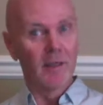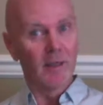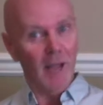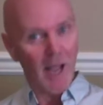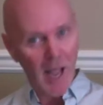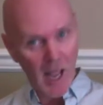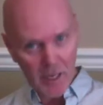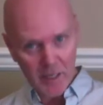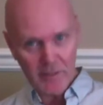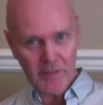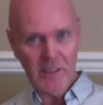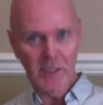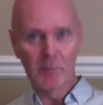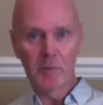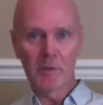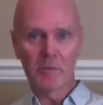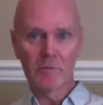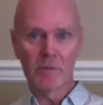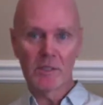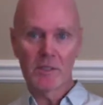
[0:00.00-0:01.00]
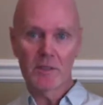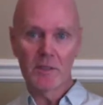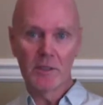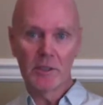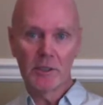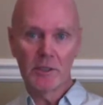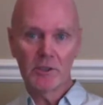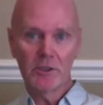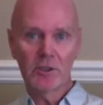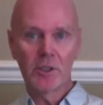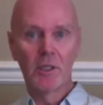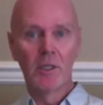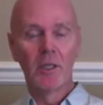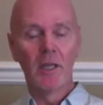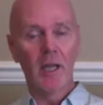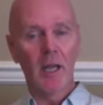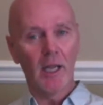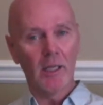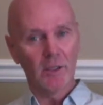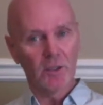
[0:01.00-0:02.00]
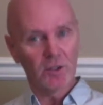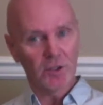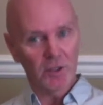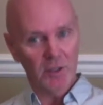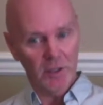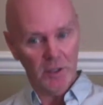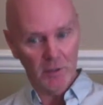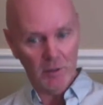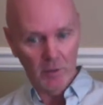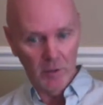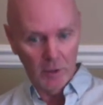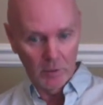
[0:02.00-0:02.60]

academic research, and she,